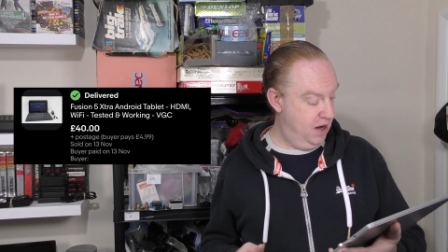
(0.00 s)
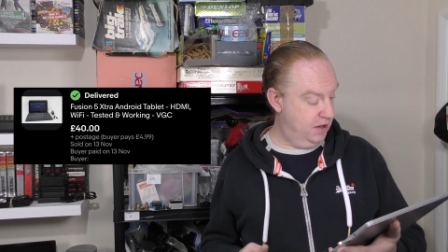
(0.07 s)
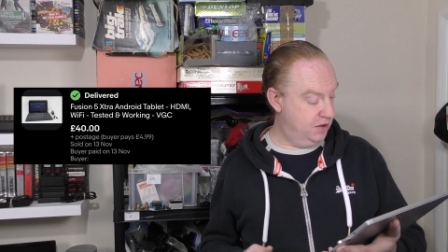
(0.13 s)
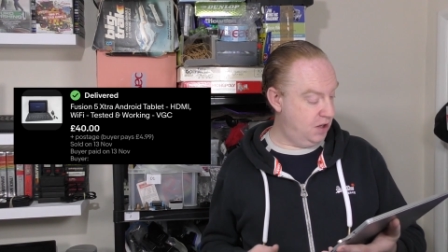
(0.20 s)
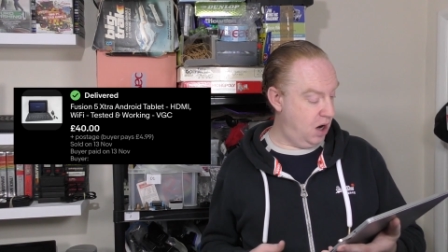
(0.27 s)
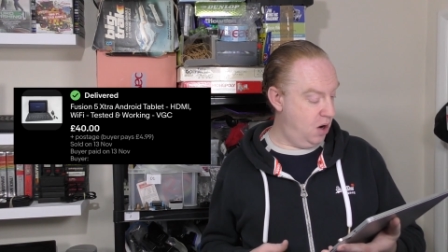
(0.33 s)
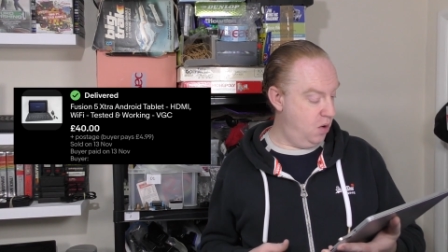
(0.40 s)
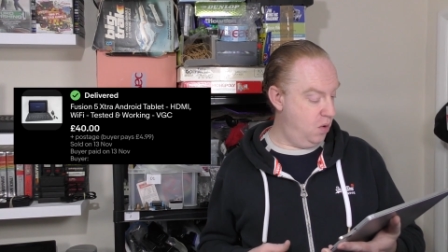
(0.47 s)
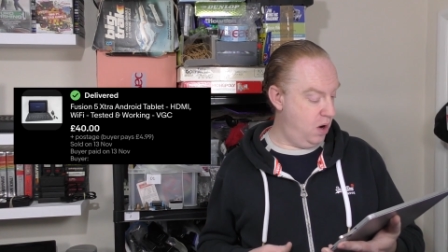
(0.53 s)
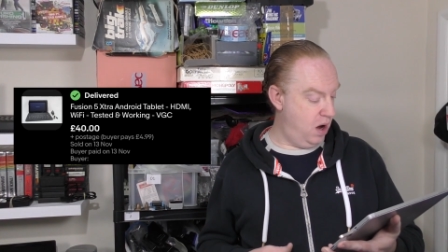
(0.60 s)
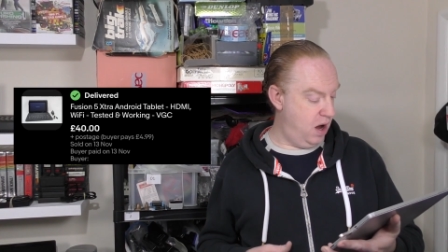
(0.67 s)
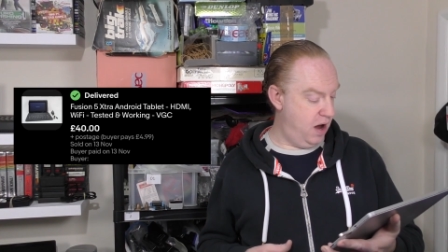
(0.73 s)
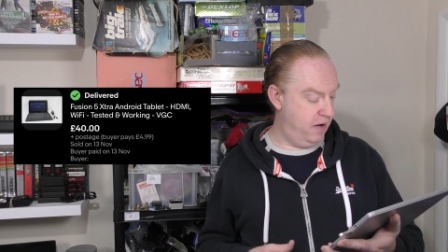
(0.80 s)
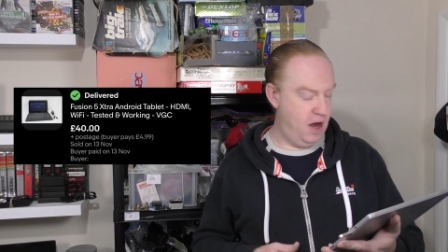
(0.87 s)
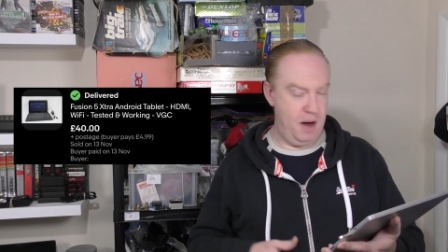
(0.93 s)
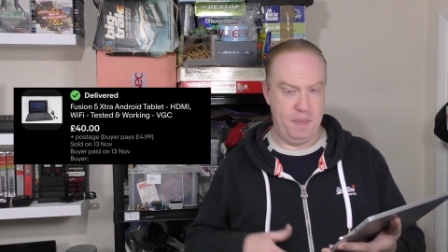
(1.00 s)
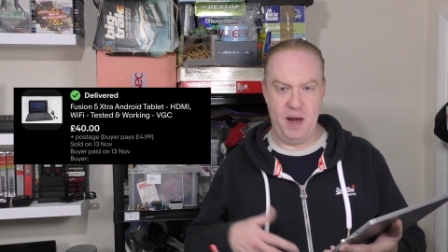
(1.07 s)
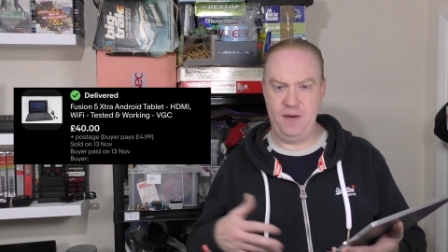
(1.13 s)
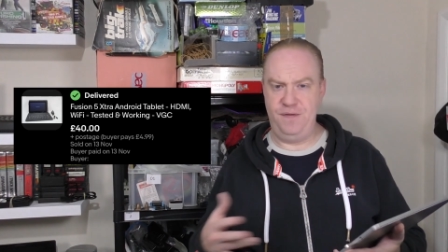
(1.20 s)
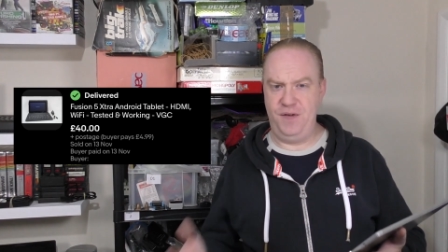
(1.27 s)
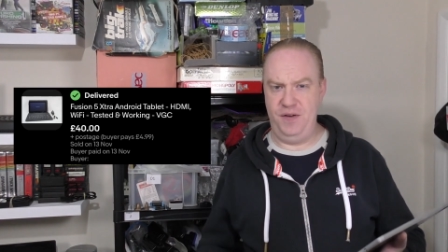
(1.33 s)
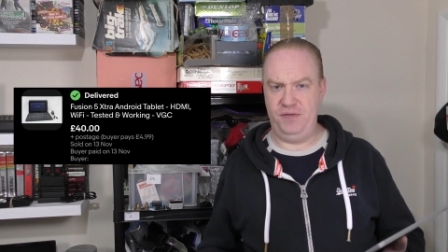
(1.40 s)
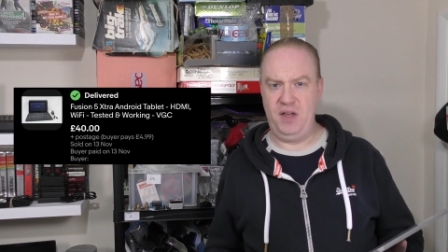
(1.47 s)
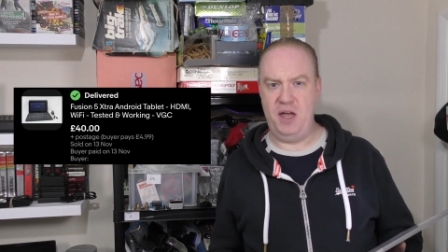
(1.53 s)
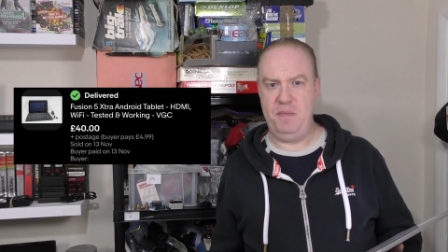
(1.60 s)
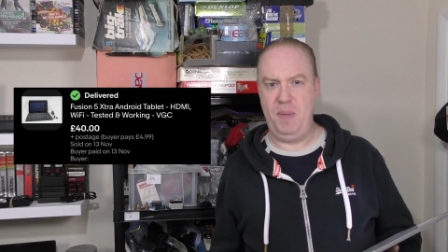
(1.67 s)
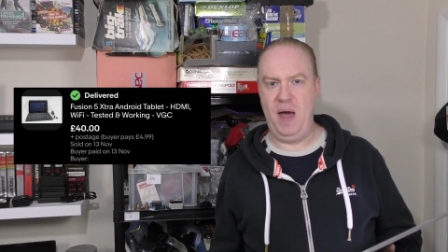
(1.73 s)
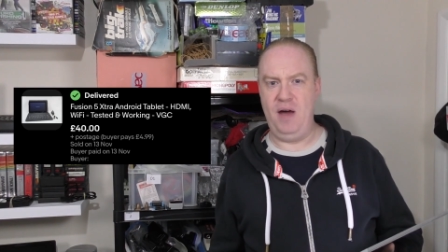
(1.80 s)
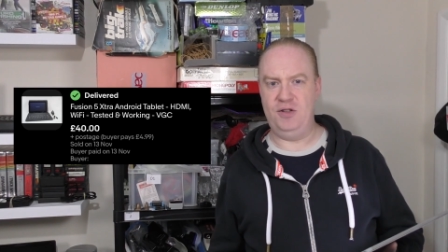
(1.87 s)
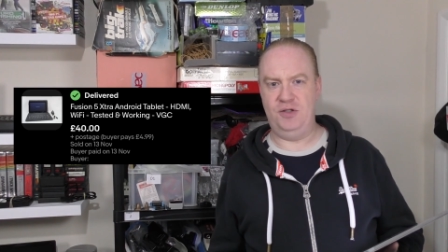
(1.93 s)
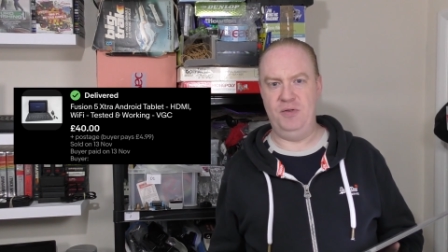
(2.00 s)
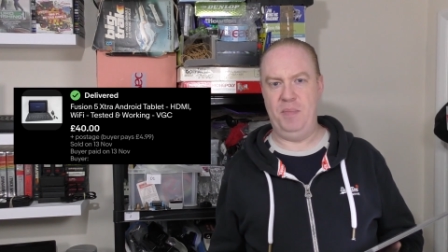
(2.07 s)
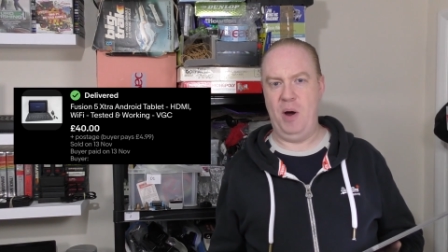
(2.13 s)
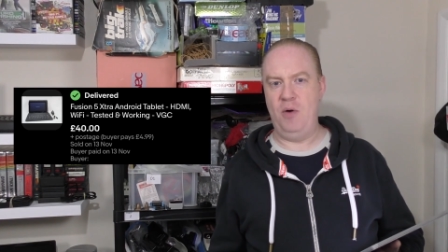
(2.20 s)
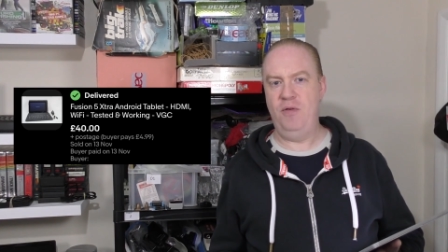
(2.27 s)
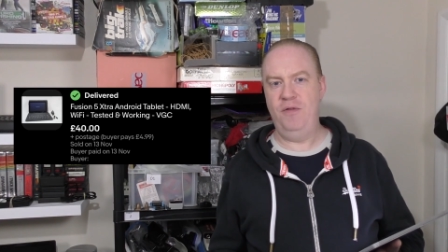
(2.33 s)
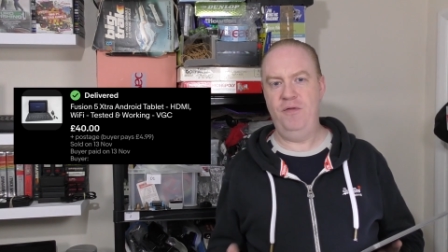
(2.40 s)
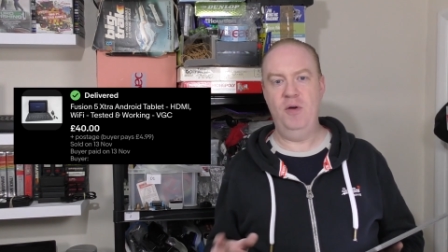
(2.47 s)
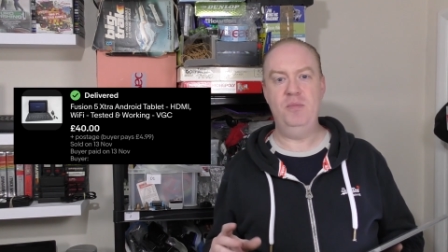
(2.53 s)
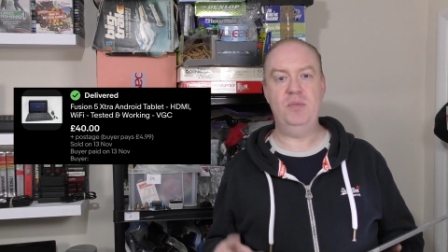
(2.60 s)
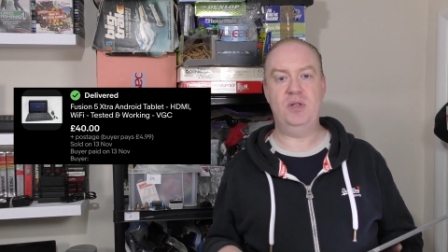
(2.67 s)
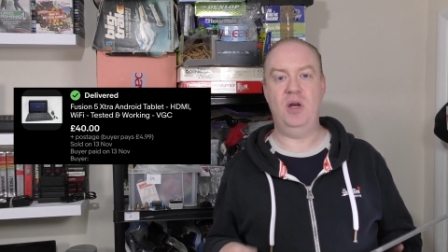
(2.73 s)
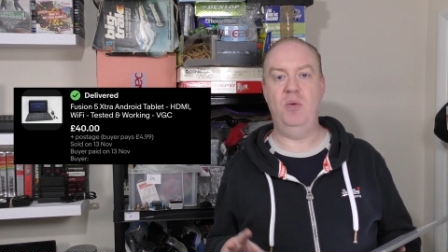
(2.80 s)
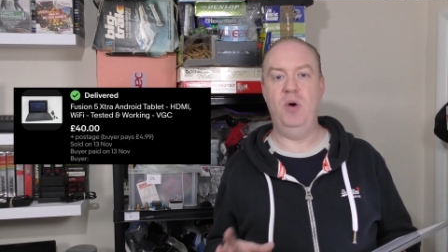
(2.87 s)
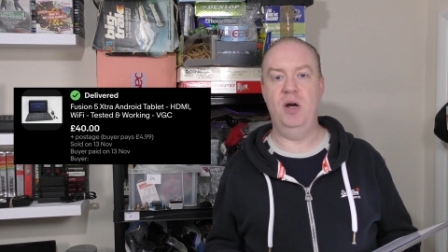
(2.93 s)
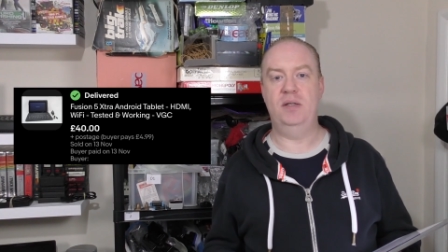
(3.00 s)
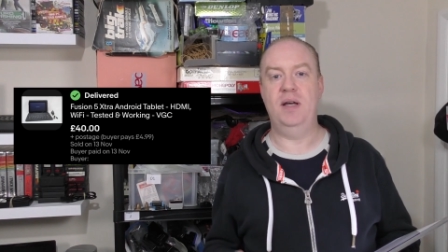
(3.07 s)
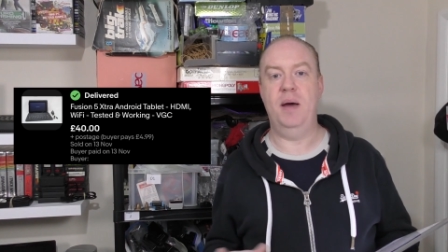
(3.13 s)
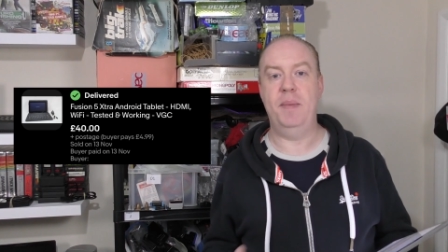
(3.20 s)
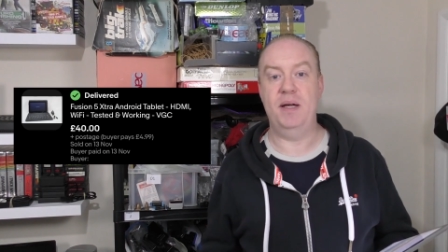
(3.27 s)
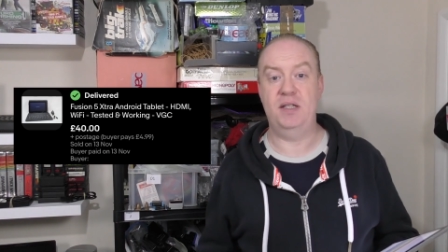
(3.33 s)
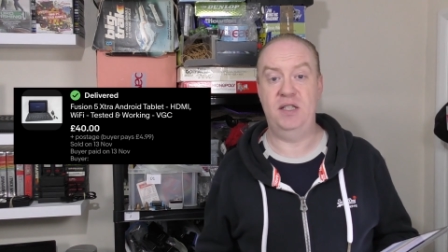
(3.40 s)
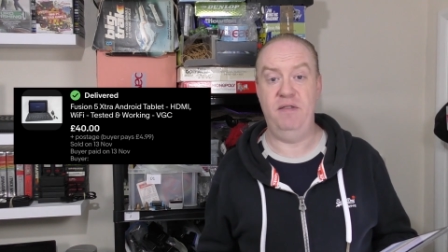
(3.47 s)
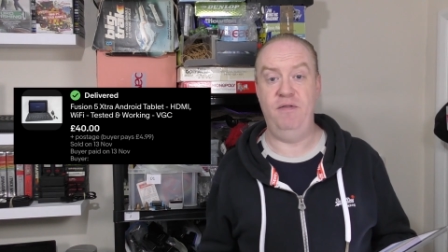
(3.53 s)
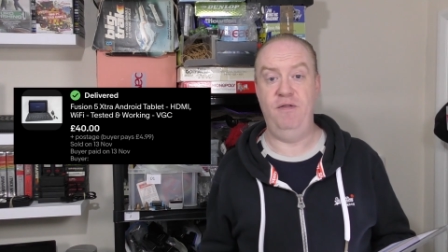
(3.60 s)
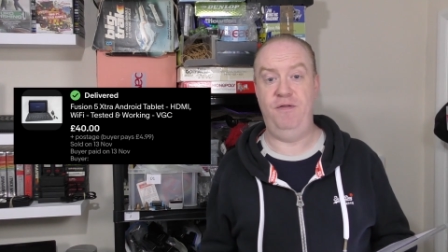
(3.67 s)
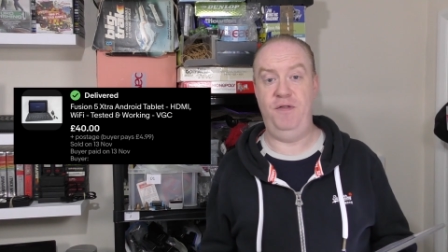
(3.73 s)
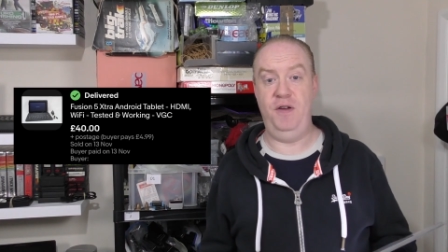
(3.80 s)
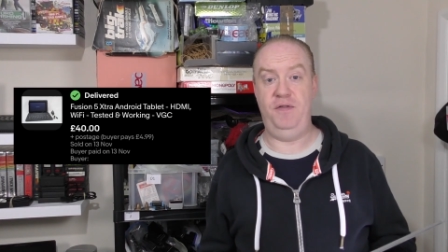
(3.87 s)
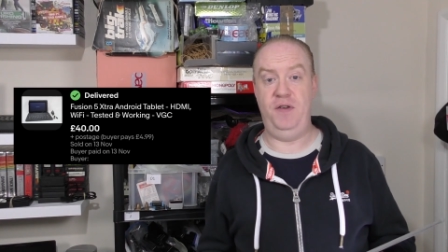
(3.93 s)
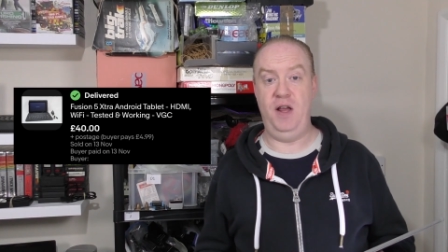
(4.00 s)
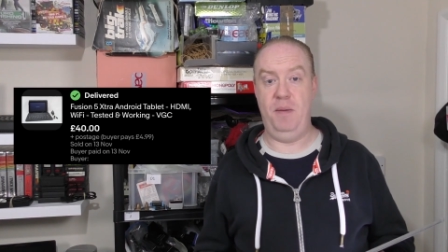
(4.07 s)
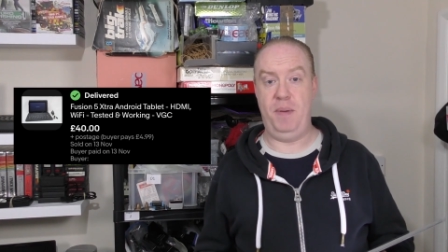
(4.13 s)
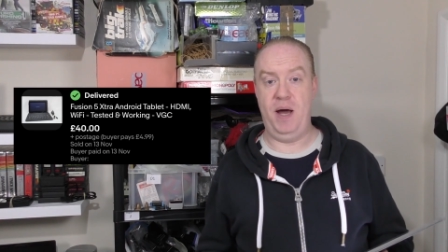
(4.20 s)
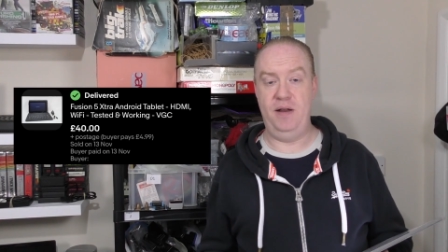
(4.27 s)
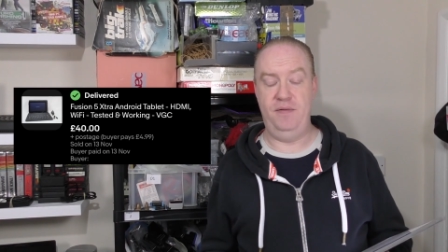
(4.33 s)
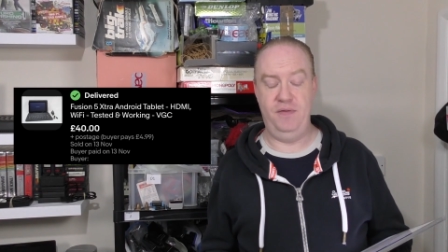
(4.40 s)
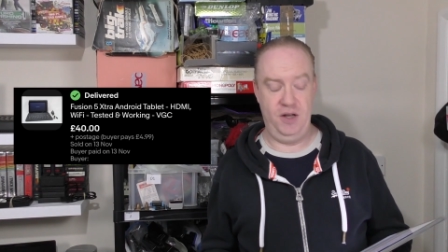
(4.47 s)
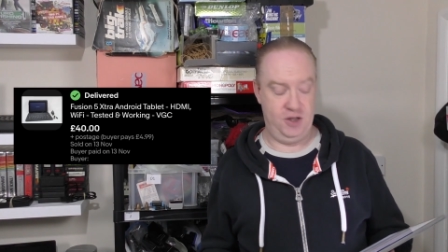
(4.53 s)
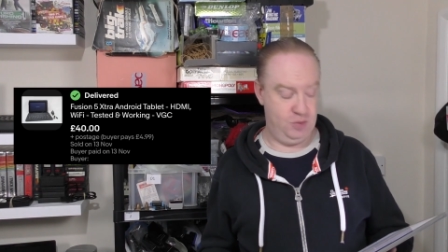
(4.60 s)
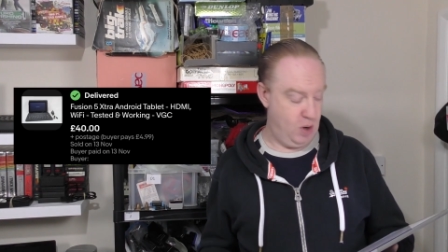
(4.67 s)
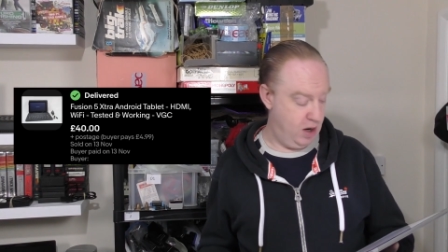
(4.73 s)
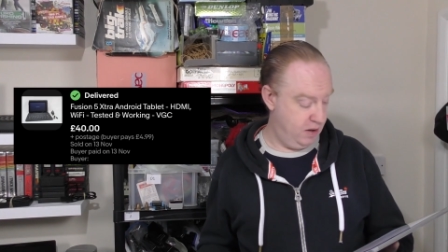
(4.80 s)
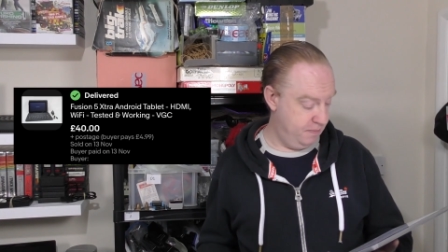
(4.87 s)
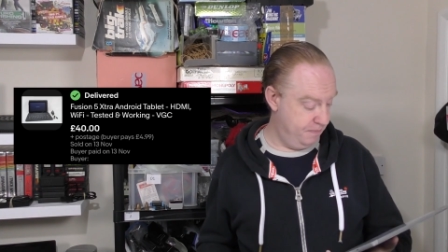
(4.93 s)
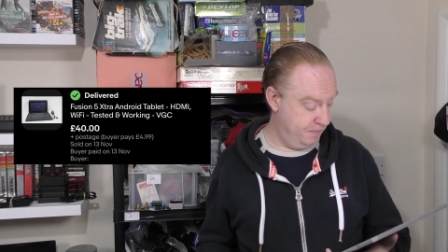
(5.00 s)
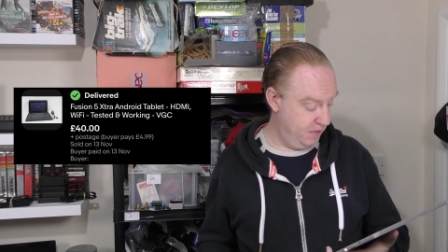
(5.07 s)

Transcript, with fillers: So I paid £15 for both of them, so it works out about £7.50 I paid for this one.